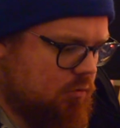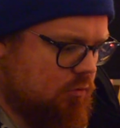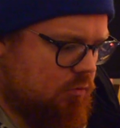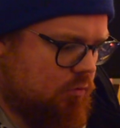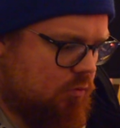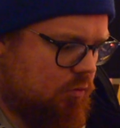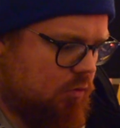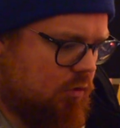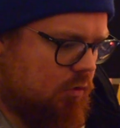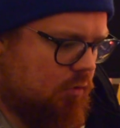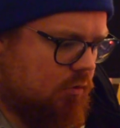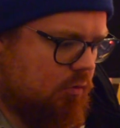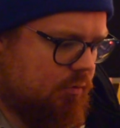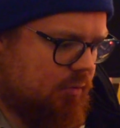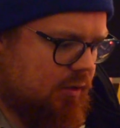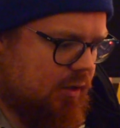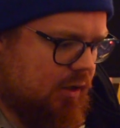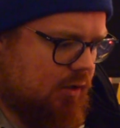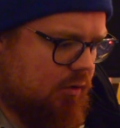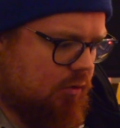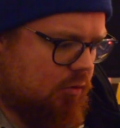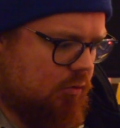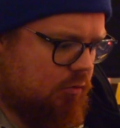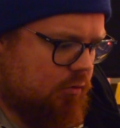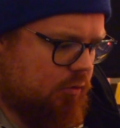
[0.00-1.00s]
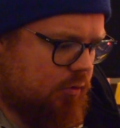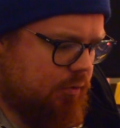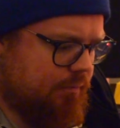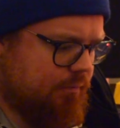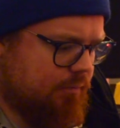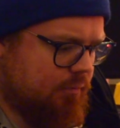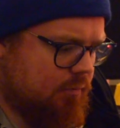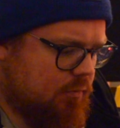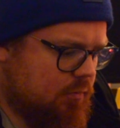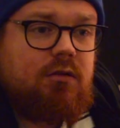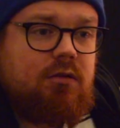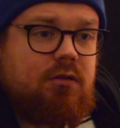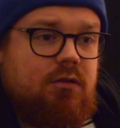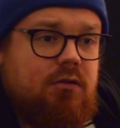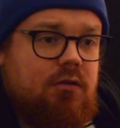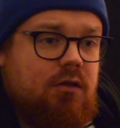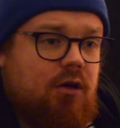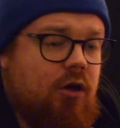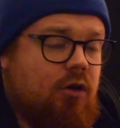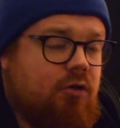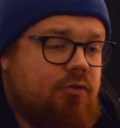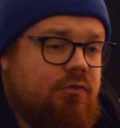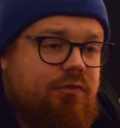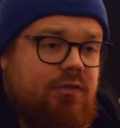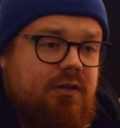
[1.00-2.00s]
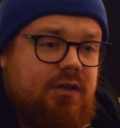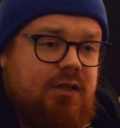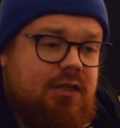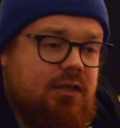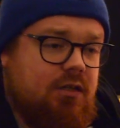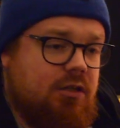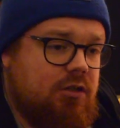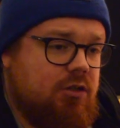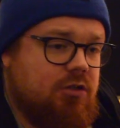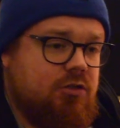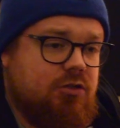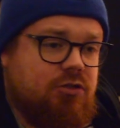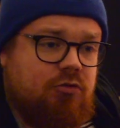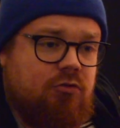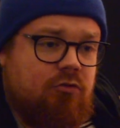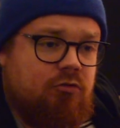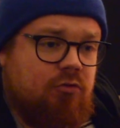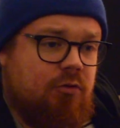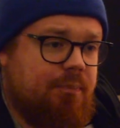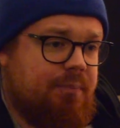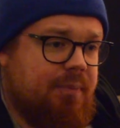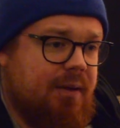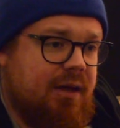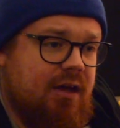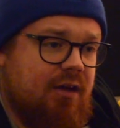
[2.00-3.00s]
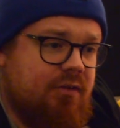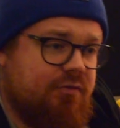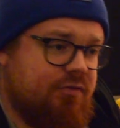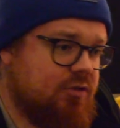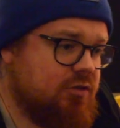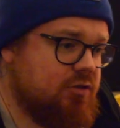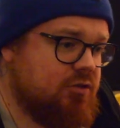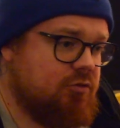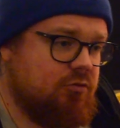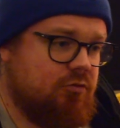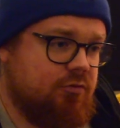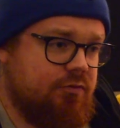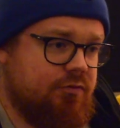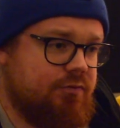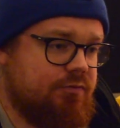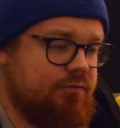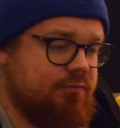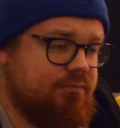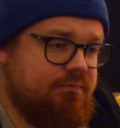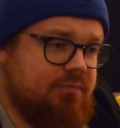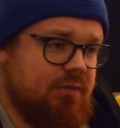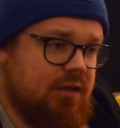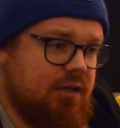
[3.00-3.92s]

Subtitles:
Whoa, I'm getting old. Hopefully you saw a bit of a sort of